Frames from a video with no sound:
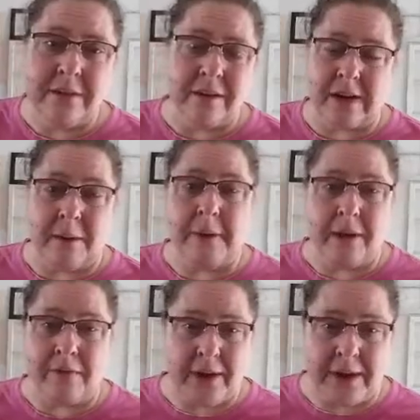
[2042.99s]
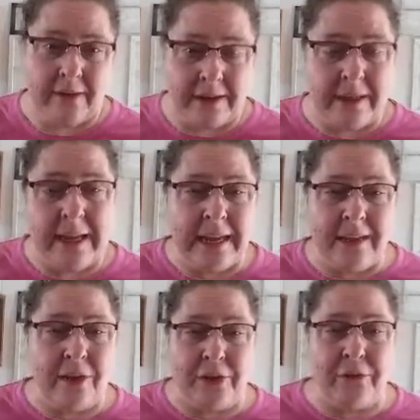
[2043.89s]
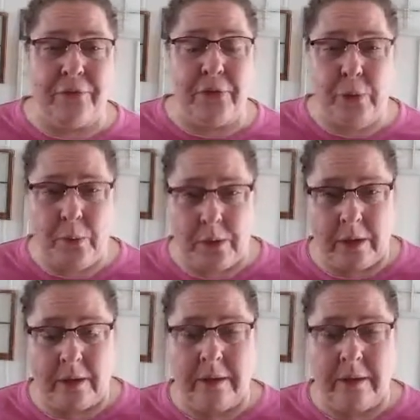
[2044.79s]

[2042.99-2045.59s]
who are coming over here to eat all your food.